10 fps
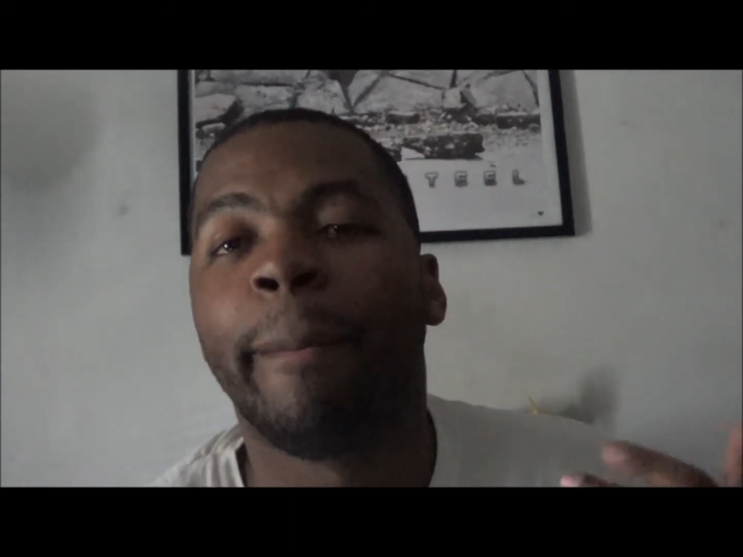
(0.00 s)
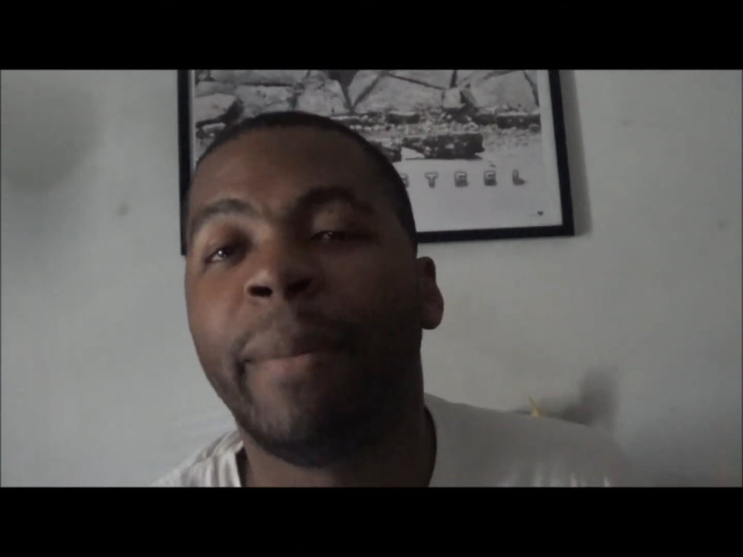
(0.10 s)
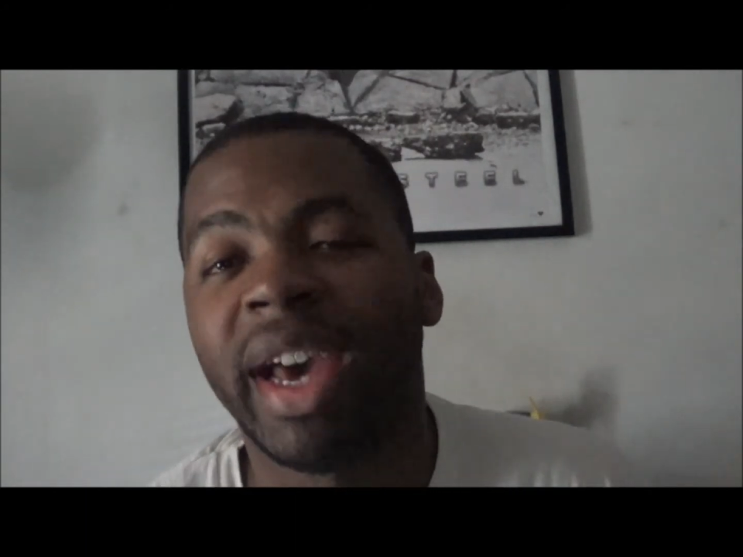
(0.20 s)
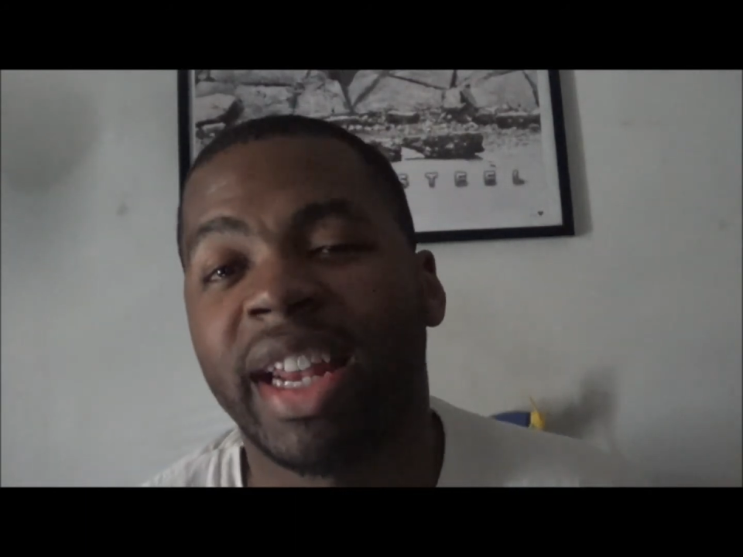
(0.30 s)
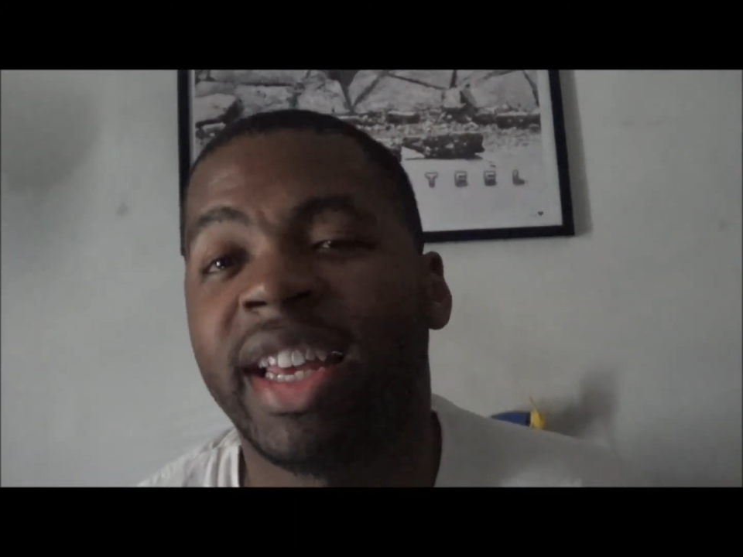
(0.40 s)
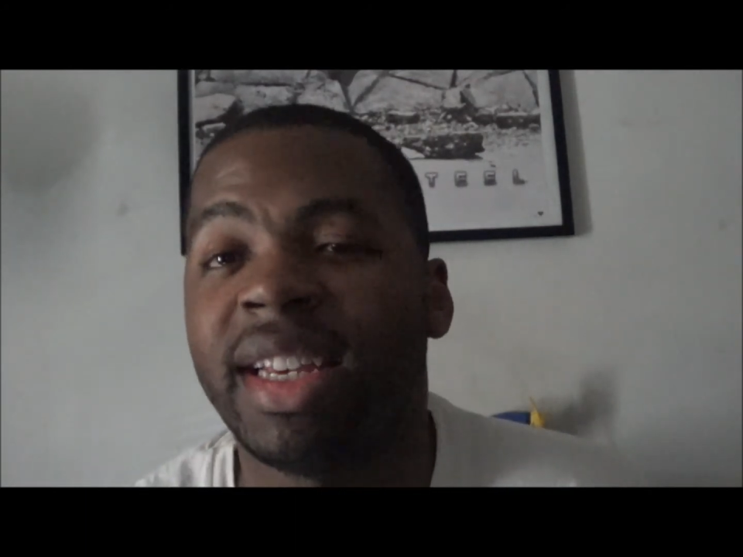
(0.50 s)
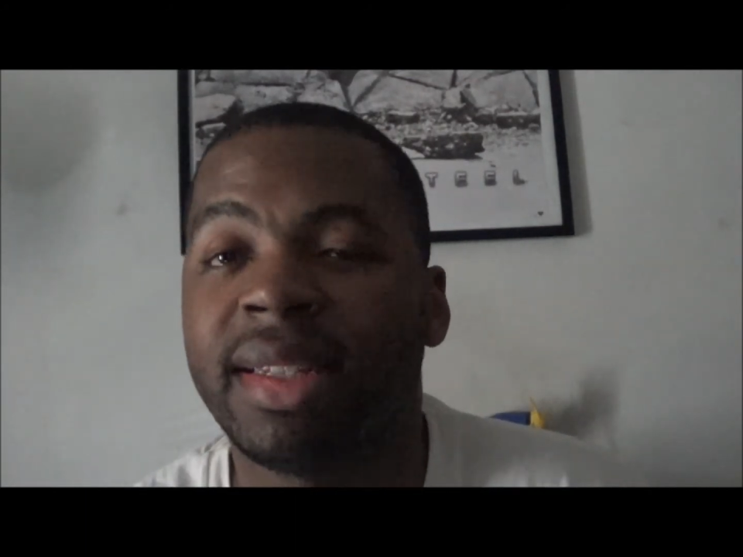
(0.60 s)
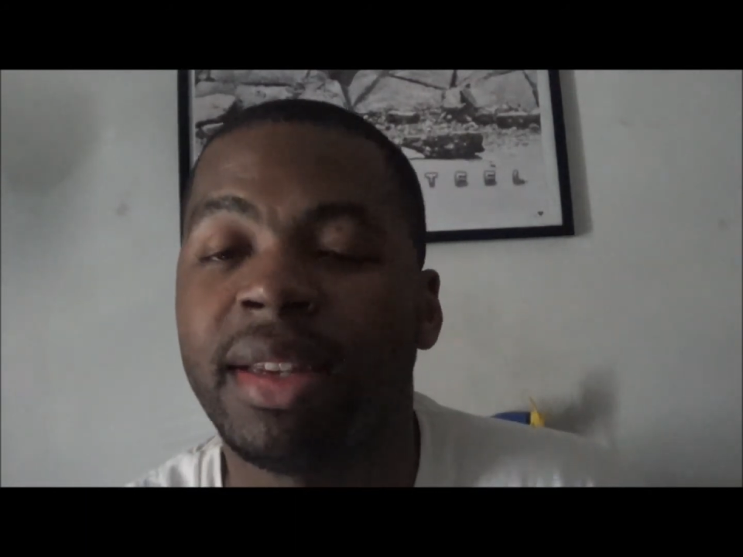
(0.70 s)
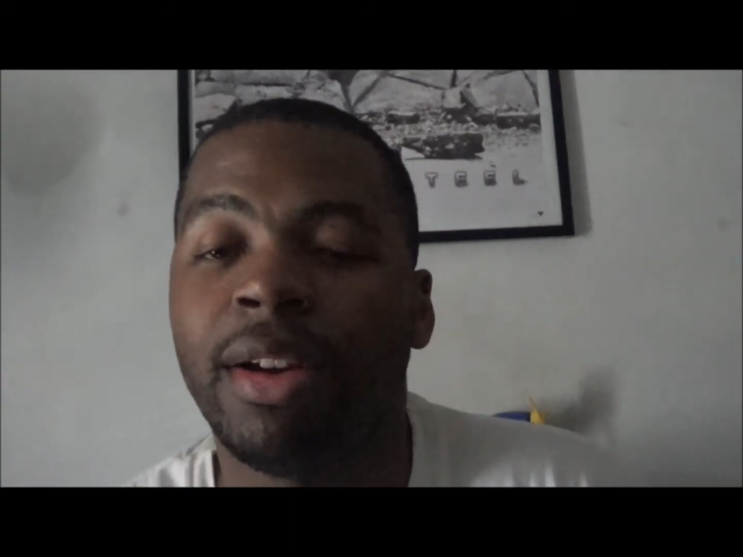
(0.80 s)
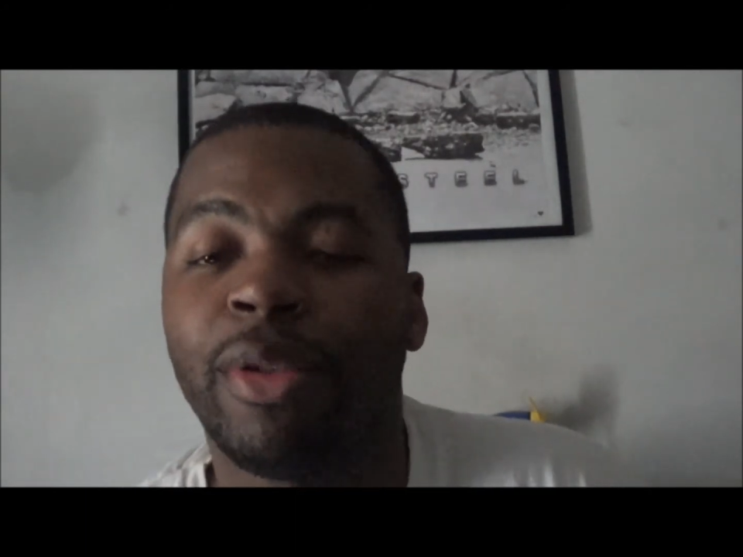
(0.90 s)
badass
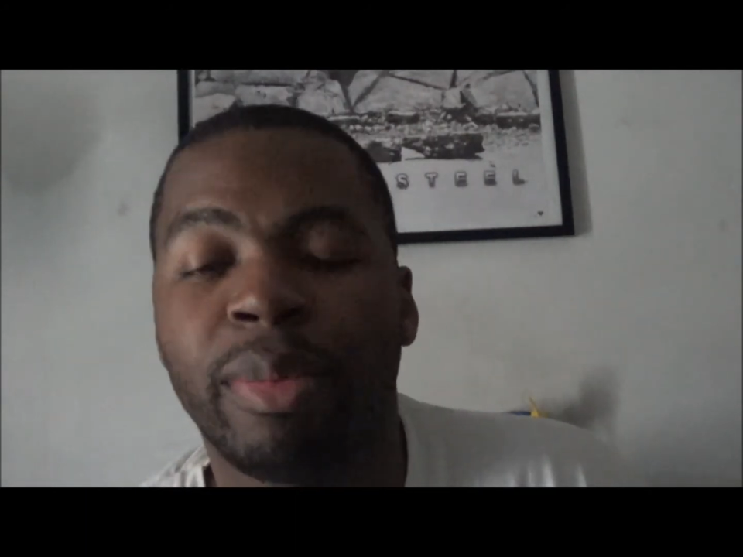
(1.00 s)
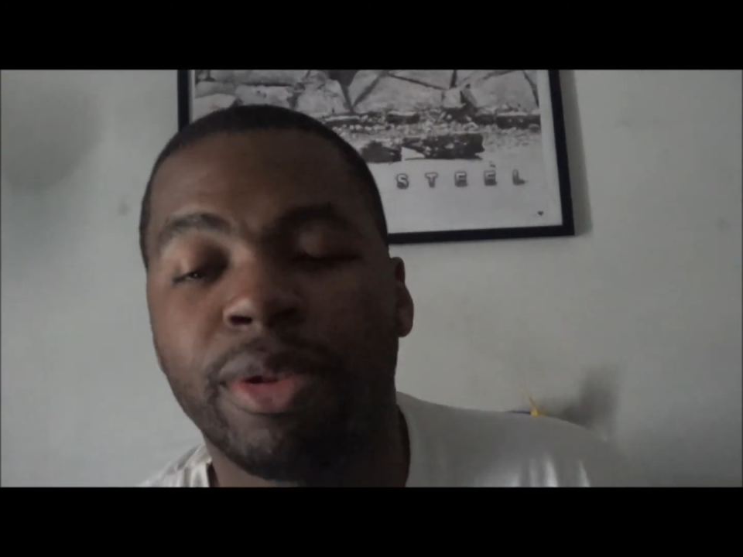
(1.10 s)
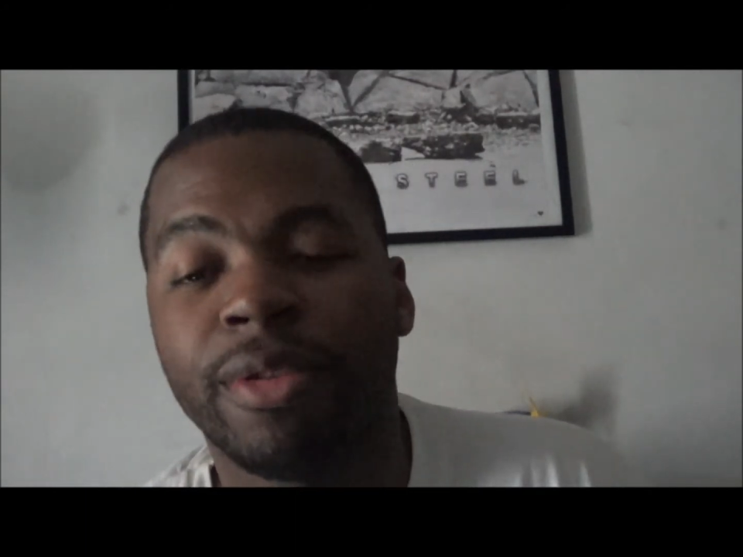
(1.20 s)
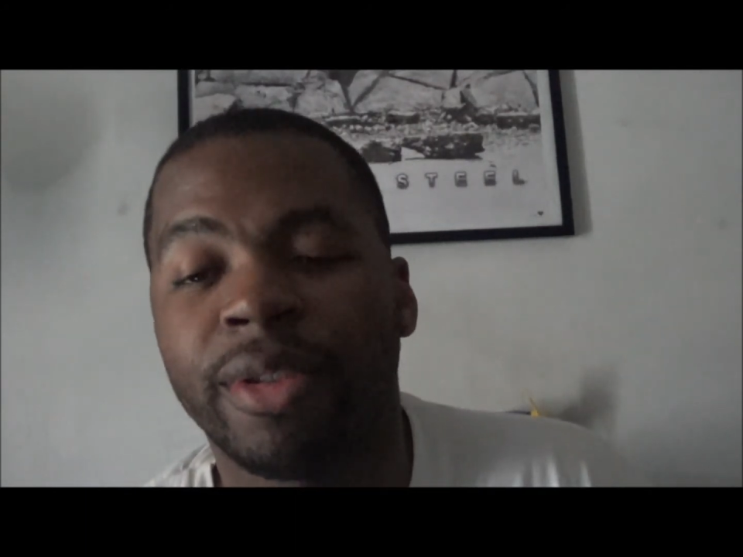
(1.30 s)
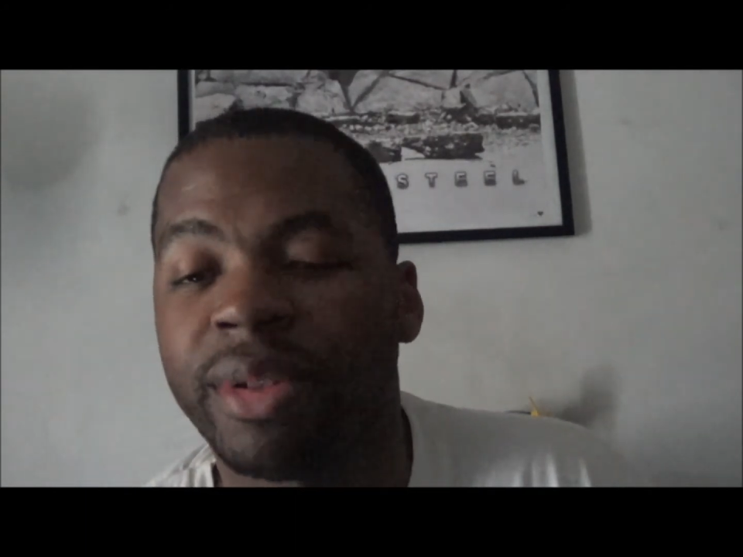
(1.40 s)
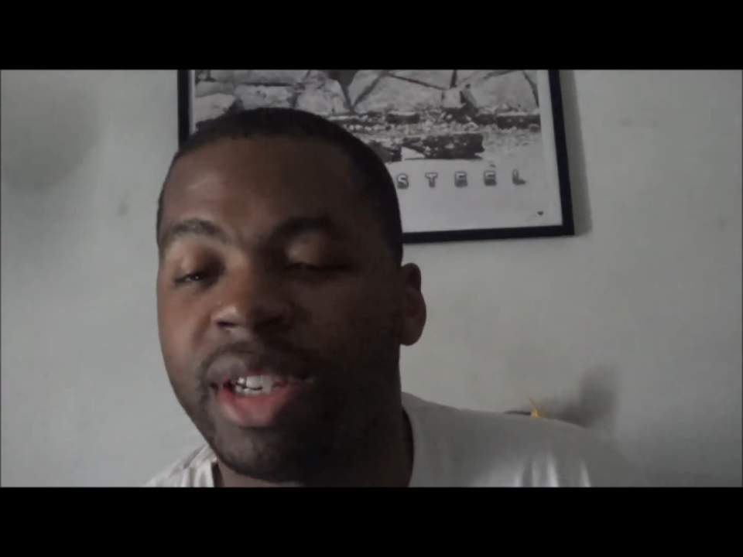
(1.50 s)
seal of approval.